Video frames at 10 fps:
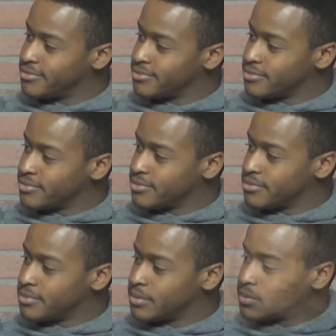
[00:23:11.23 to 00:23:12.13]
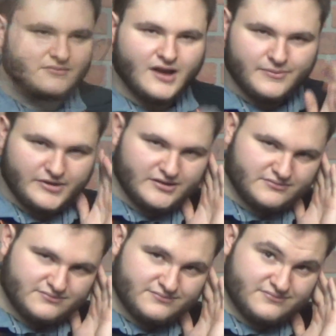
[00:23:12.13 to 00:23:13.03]
Well, I
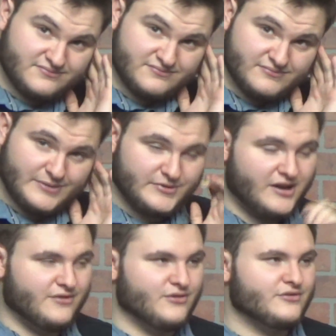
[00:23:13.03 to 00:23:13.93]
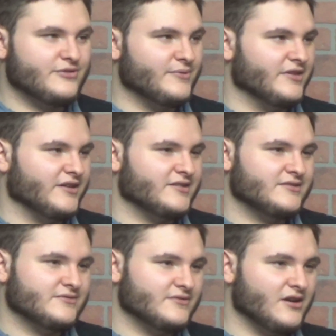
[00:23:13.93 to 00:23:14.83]
mean, maybe not on Earth, but, like,
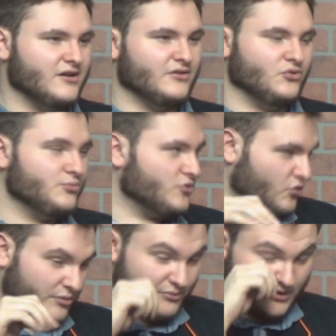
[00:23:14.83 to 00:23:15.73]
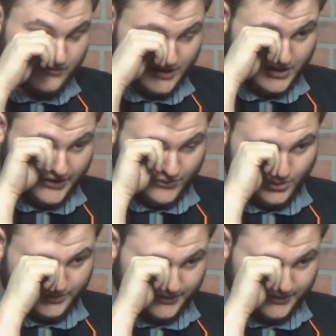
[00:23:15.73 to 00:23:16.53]
on Glorp or whatever the hell I called it.